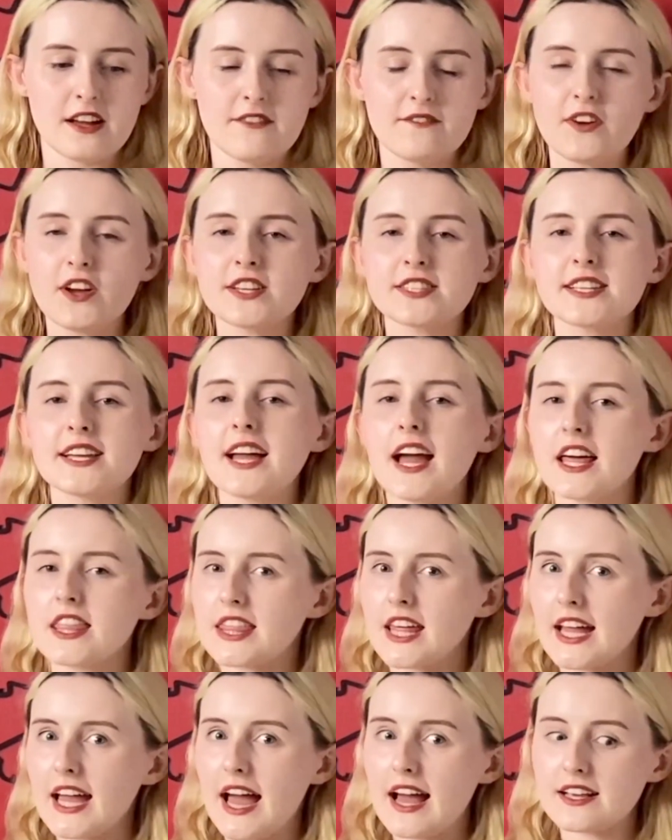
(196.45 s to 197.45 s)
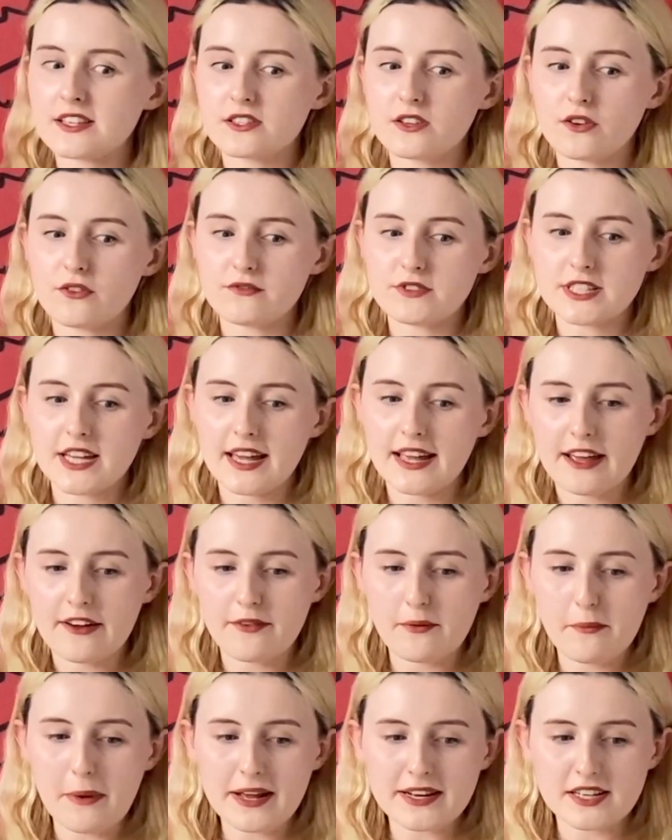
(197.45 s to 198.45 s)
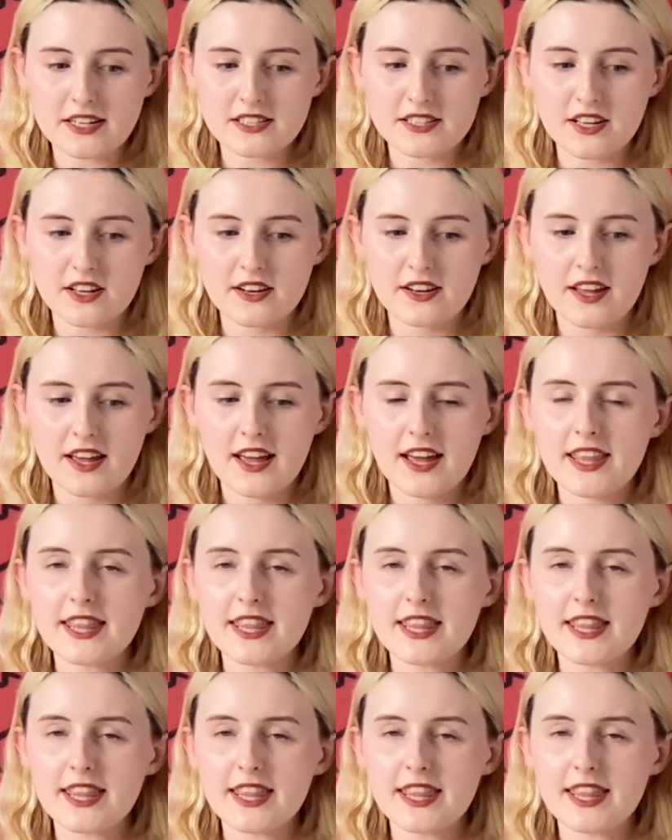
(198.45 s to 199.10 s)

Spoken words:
Firstly, I think Haas overtaken Kevin Magnussen.